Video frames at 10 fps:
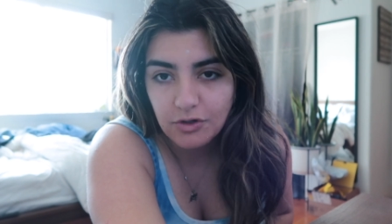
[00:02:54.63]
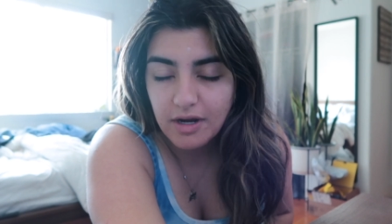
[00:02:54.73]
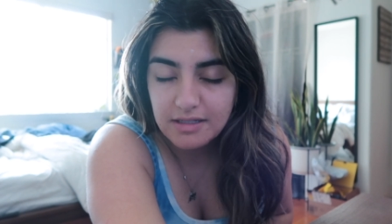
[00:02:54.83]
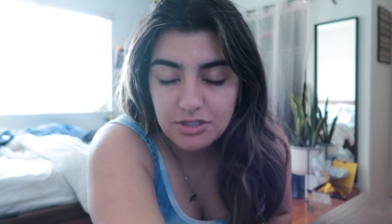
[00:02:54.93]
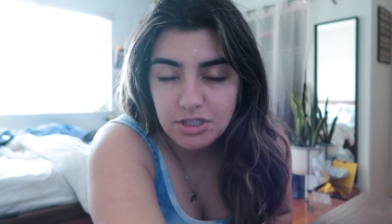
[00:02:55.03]

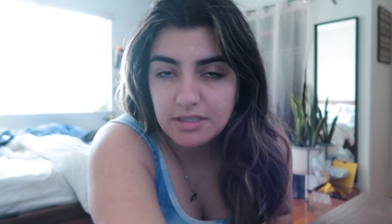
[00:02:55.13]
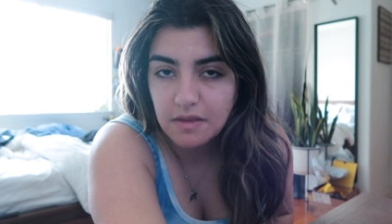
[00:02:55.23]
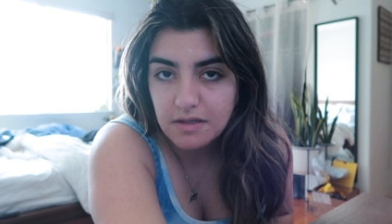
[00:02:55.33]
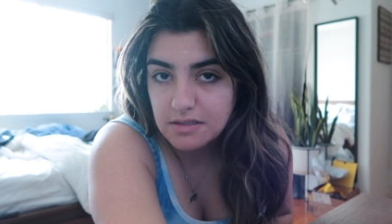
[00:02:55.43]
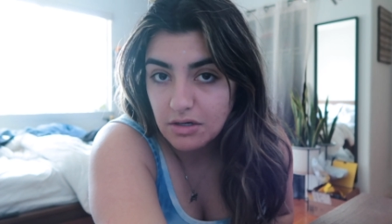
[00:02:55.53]
Granted, she
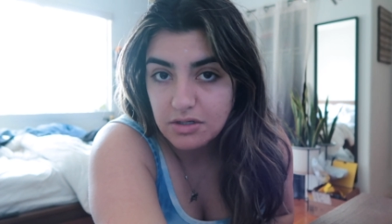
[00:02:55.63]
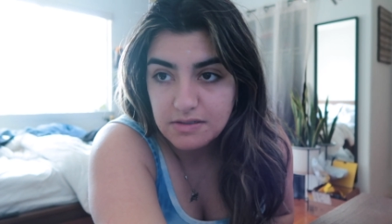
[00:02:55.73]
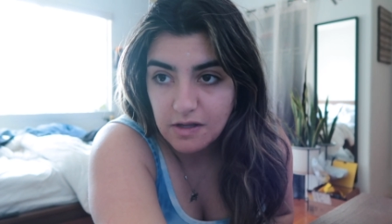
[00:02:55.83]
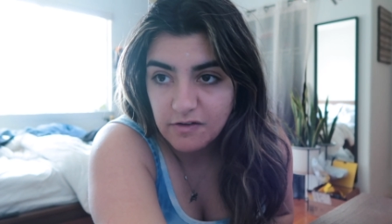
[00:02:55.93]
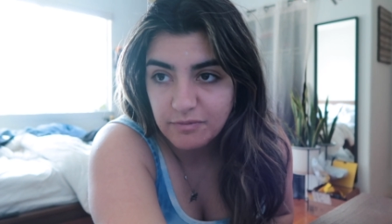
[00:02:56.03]
did this to
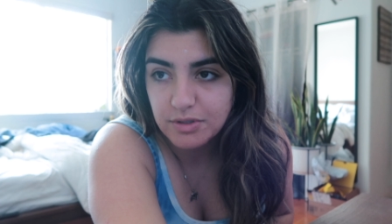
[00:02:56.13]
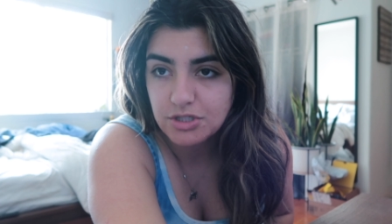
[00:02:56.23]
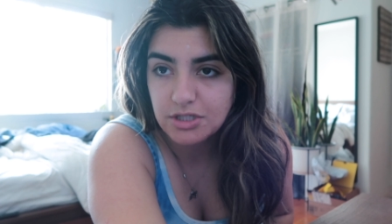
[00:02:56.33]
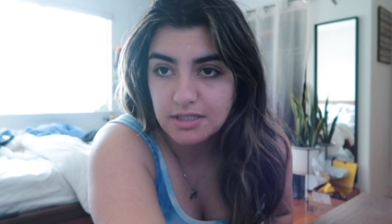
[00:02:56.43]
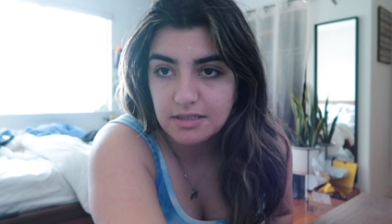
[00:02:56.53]
herself, but
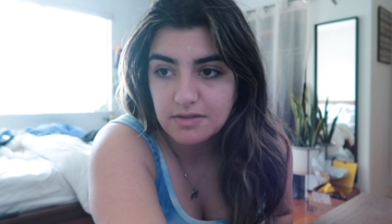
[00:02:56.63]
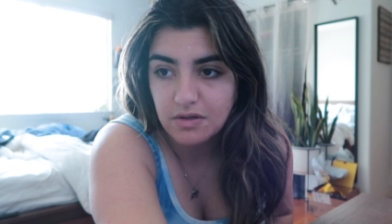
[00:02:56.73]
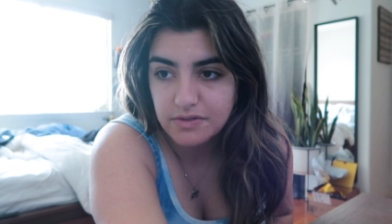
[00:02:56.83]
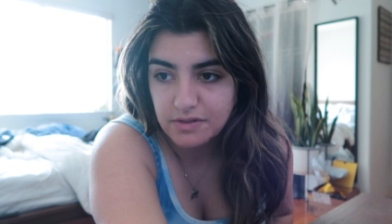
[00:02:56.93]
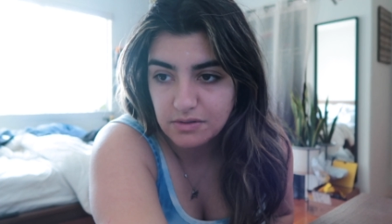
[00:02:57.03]
she's
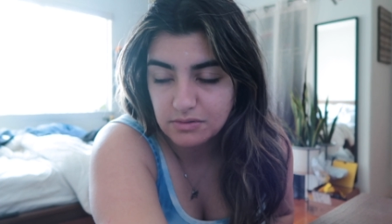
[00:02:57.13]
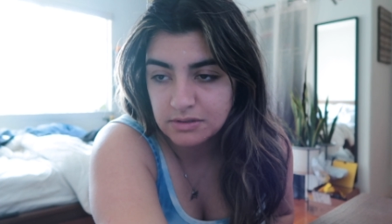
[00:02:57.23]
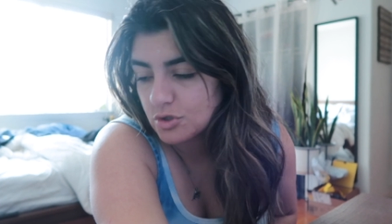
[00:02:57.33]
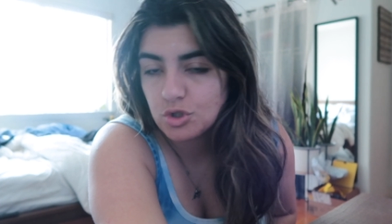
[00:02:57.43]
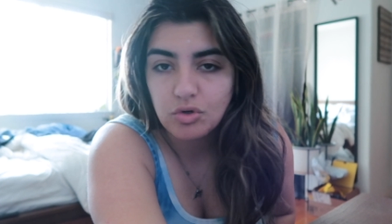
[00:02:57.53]
also
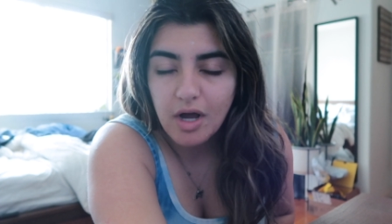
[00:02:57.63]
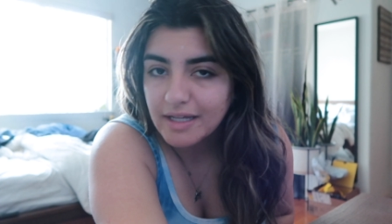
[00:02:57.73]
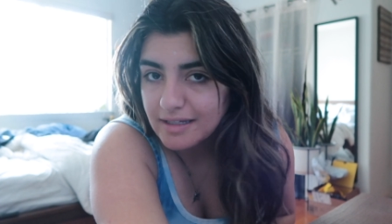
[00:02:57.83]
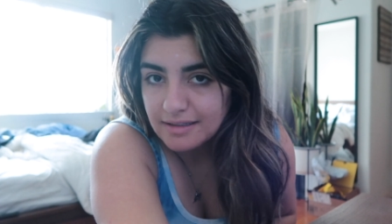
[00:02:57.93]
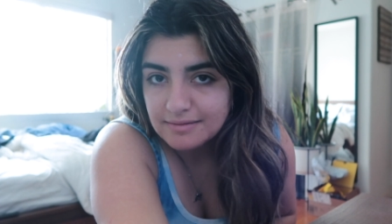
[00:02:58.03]

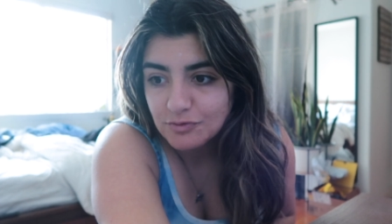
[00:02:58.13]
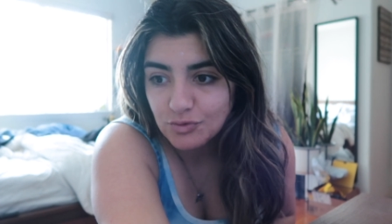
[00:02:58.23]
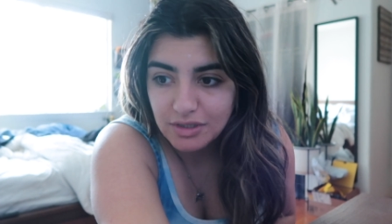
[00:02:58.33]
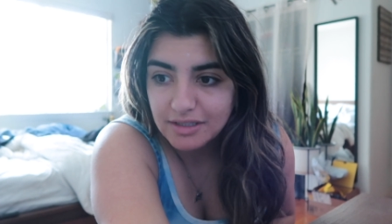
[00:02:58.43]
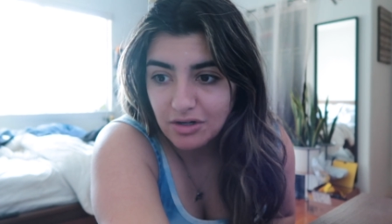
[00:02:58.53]
trying
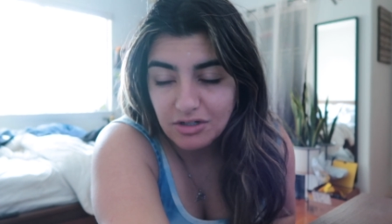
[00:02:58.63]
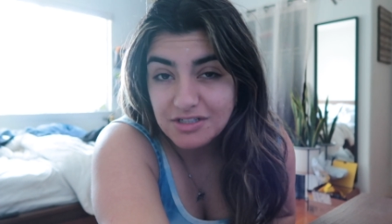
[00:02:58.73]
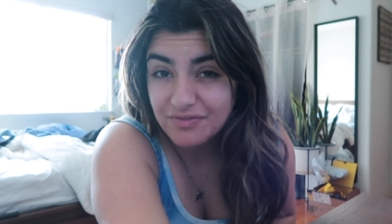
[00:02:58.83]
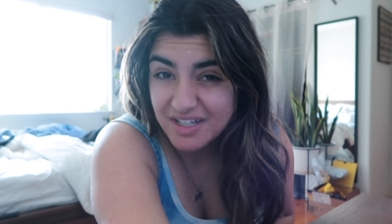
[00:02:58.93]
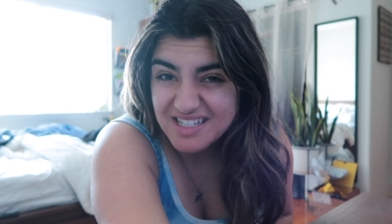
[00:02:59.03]
really hard
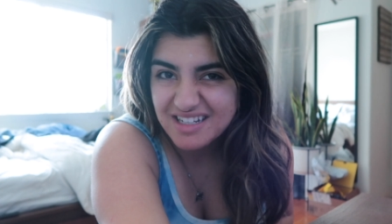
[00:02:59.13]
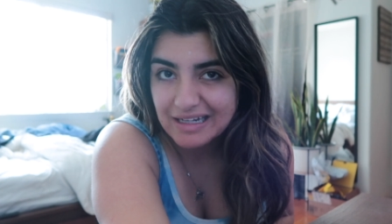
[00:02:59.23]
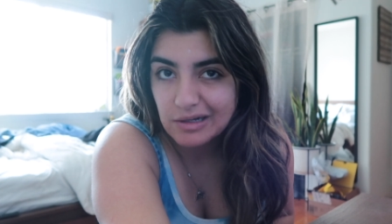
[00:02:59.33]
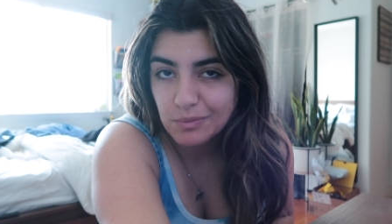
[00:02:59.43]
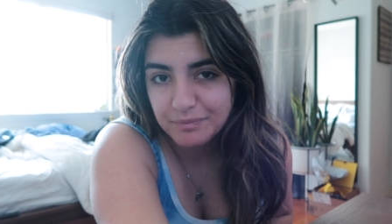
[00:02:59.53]
to fix it
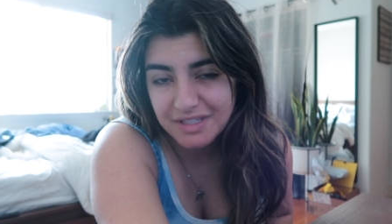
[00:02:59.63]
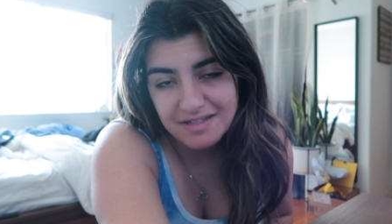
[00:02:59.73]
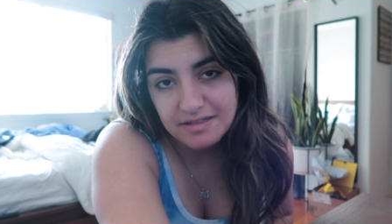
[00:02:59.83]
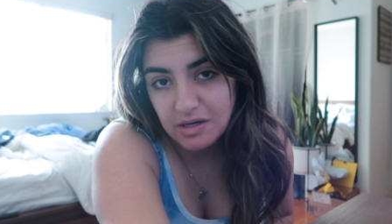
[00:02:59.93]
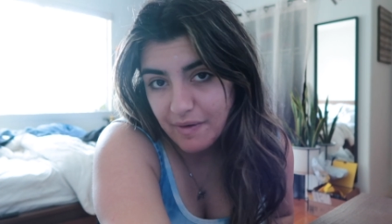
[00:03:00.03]
now, but
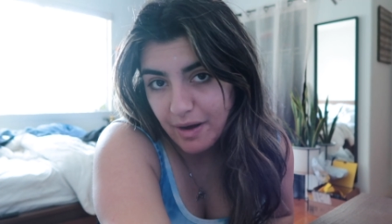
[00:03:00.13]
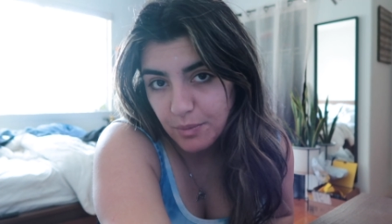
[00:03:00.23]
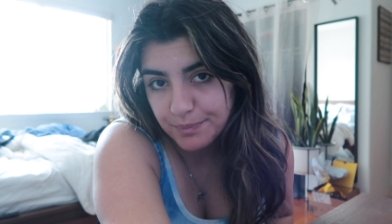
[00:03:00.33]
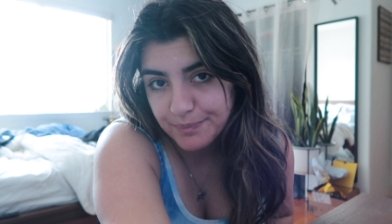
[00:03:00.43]
doesn't know how.